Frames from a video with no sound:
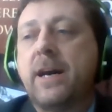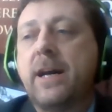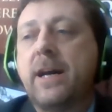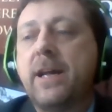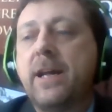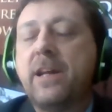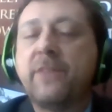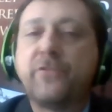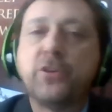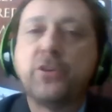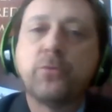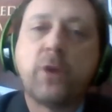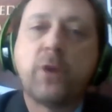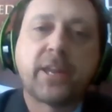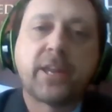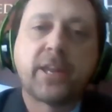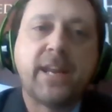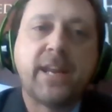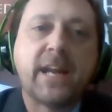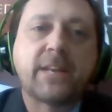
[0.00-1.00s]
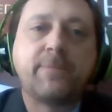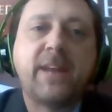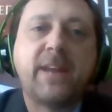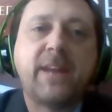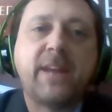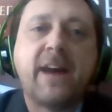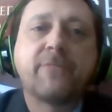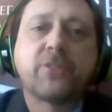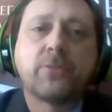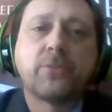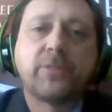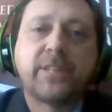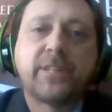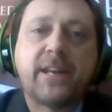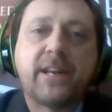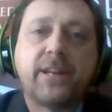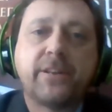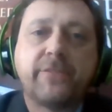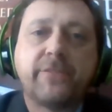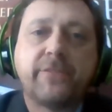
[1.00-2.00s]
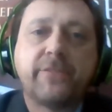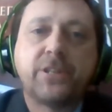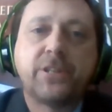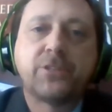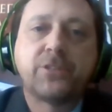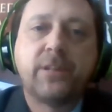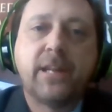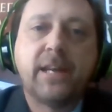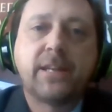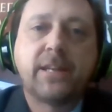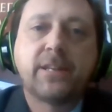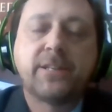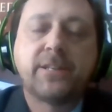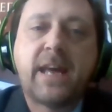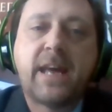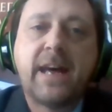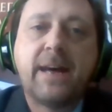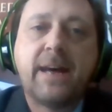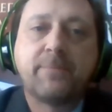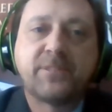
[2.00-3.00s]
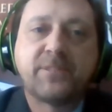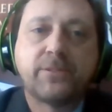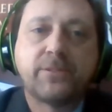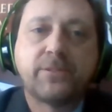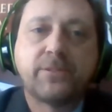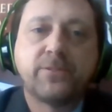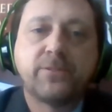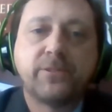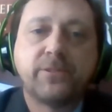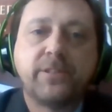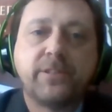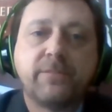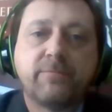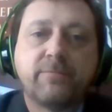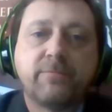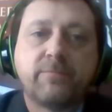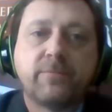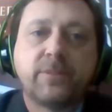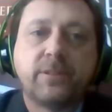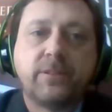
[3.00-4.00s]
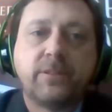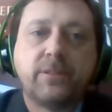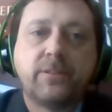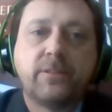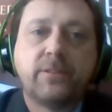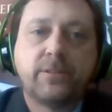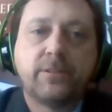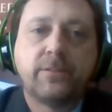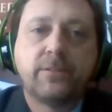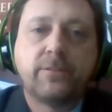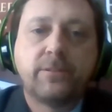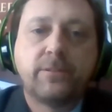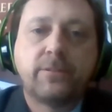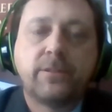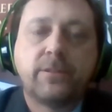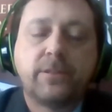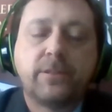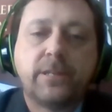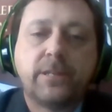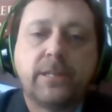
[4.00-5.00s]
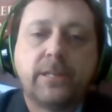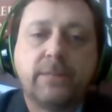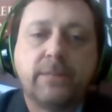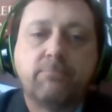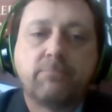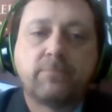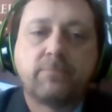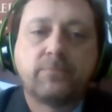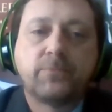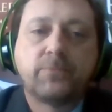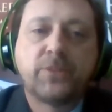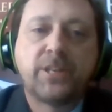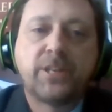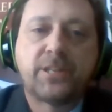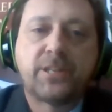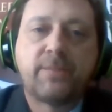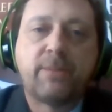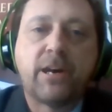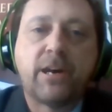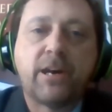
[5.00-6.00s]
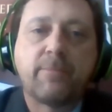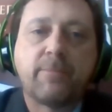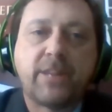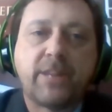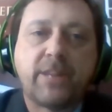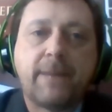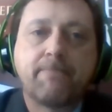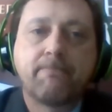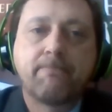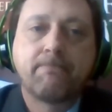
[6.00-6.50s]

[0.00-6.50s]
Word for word: if you want to connect me after with that individual, I can absolutely um, get to the bottom of that.